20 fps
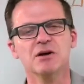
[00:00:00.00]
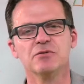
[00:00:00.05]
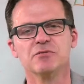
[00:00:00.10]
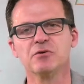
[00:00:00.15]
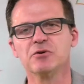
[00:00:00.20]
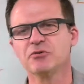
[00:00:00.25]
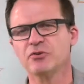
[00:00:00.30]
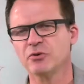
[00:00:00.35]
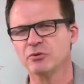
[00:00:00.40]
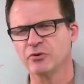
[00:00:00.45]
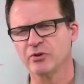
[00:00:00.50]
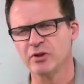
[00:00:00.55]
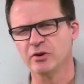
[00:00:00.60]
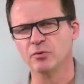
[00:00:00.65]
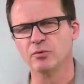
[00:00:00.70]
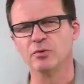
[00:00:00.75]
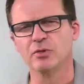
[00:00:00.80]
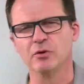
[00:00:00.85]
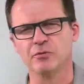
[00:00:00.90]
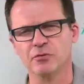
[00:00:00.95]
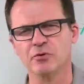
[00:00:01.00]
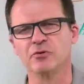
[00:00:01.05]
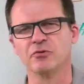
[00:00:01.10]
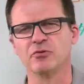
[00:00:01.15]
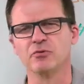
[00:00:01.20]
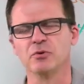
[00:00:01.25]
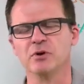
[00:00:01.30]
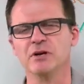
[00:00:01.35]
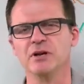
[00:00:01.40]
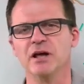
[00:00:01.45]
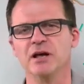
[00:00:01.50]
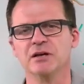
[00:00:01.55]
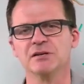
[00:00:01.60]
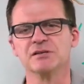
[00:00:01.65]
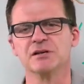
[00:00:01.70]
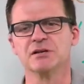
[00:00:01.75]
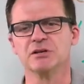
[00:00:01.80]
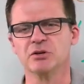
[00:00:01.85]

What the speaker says: First is in the first 3 days.